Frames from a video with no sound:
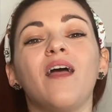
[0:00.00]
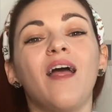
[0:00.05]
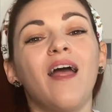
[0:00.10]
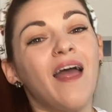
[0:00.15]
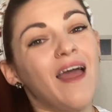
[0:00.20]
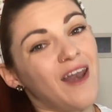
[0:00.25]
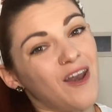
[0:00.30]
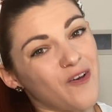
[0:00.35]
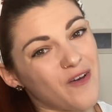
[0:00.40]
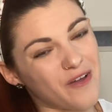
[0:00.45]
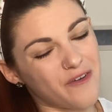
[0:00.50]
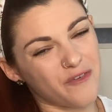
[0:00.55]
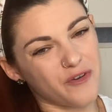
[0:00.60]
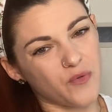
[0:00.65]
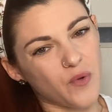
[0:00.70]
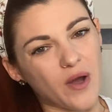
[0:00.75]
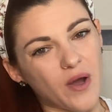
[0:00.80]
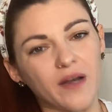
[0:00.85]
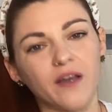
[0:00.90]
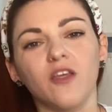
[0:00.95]
Hello
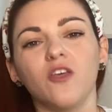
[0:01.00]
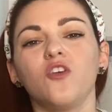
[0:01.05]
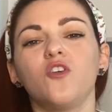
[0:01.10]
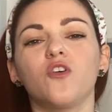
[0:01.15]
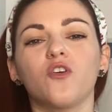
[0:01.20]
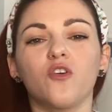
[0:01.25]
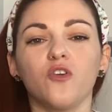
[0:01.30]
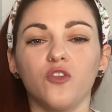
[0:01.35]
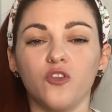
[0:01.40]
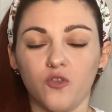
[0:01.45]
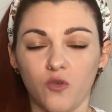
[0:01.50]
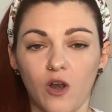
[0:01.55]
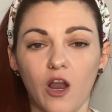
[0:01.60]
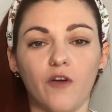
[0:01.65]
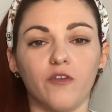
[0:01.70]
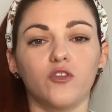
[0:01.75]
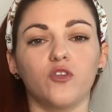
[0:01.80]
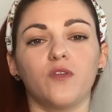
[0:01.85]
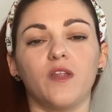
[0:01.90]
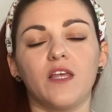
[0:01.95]
everyone, you're going to
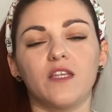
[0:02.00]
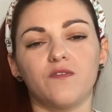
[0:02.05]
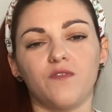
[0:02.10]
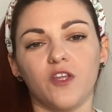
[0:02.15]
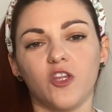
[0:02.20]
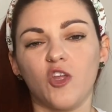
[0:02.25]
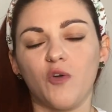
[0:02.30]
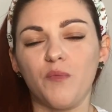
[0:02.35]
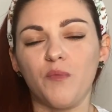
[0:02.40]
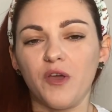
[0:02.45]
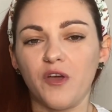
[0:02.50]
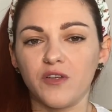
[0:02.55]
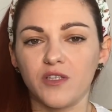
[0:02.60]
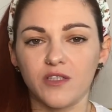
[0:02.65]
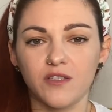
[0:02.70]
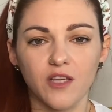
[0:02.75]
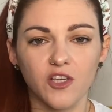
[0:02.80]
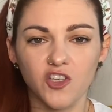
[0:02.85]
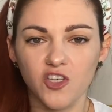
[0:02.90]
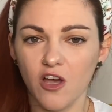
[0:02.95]
love today's video because it's
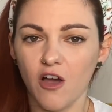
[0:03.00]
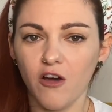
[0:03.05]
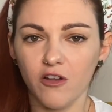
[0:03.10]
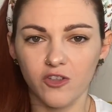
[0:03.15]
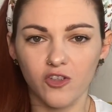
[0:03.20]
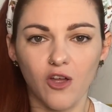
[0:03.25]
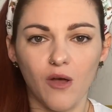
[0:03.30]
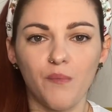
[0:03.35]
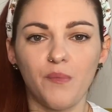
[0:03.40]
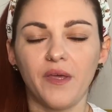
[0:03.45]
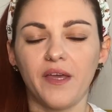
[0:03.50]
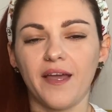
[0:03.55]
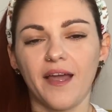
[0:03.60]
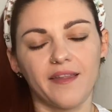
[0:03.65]
such a hot topic,